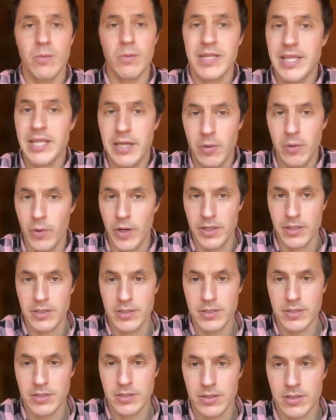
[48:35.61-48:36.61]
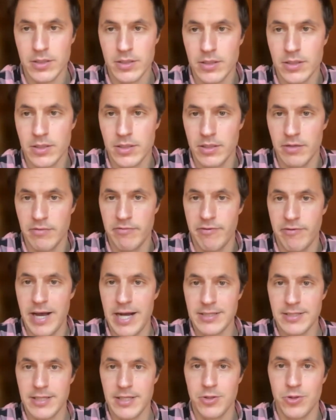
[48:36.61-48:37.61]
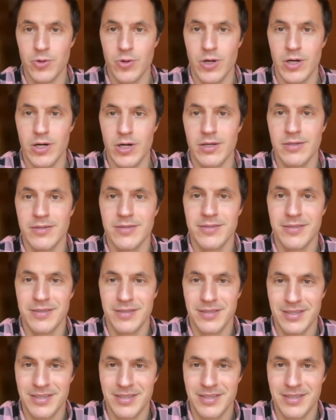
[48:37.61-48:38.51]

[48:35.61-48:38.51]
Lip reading: but anyway, the fact that you are,